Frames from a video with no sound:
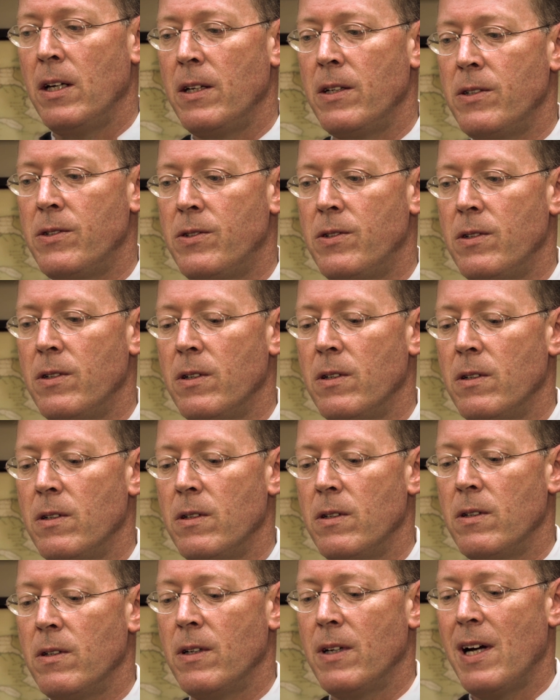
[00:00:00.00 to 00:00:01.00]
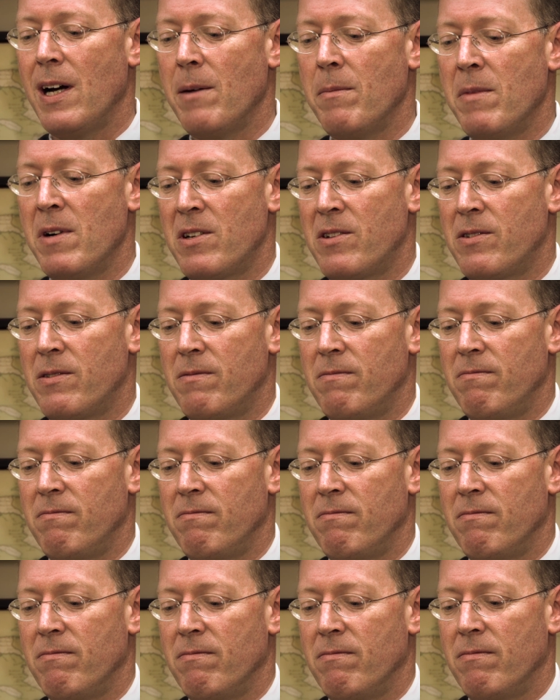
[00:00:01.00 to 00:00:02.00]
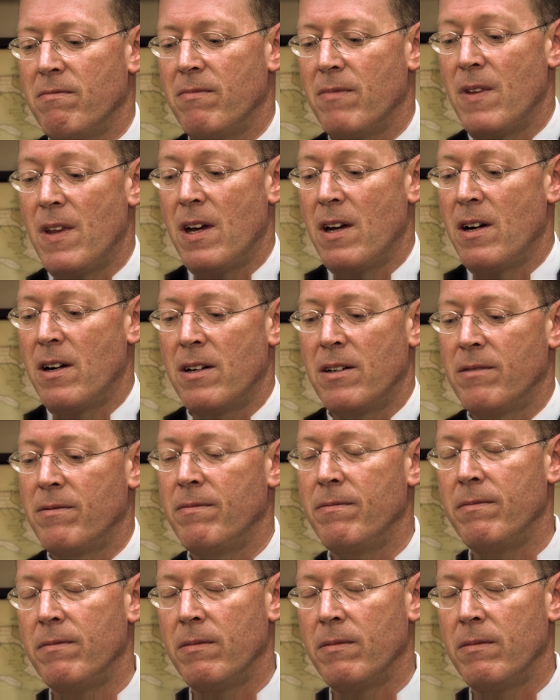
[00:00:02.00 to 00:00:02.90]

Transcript: is how much their